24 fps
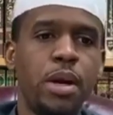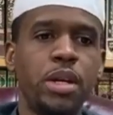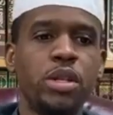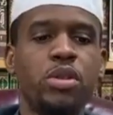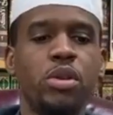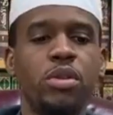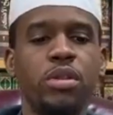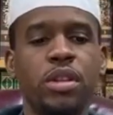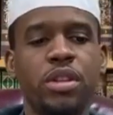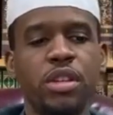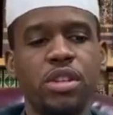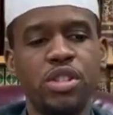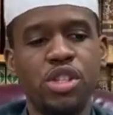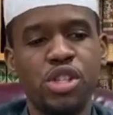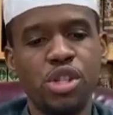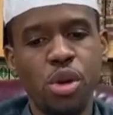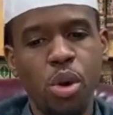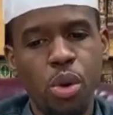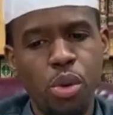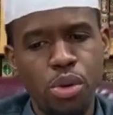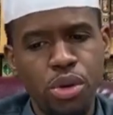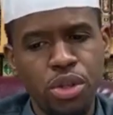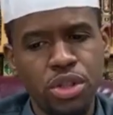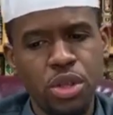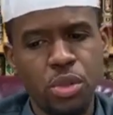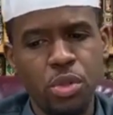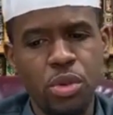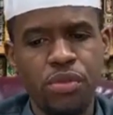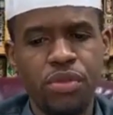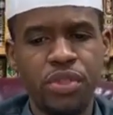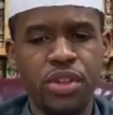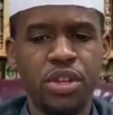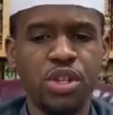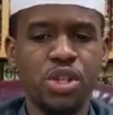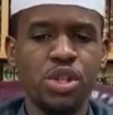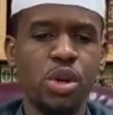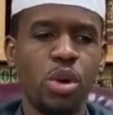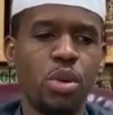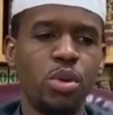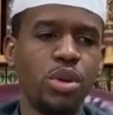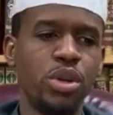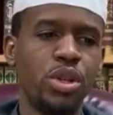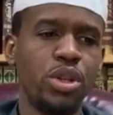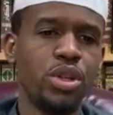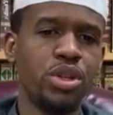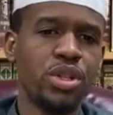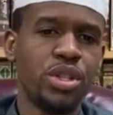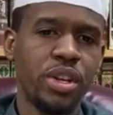Make sure that their shoulders are with their
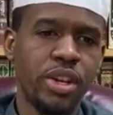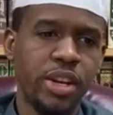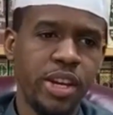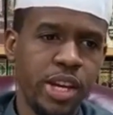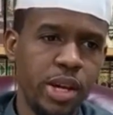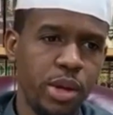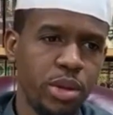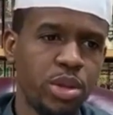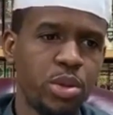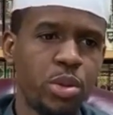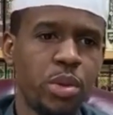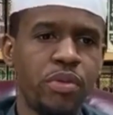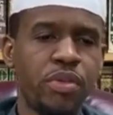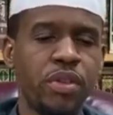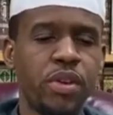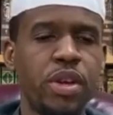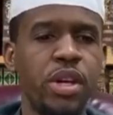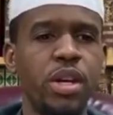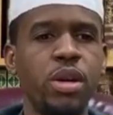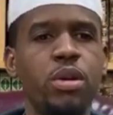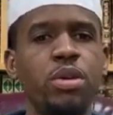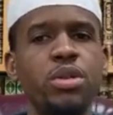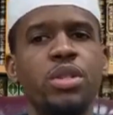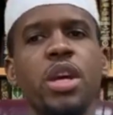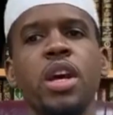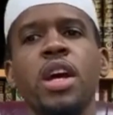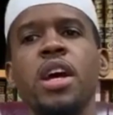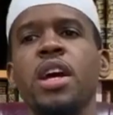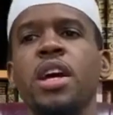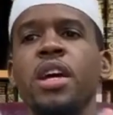shoulders, their heels are with their heels,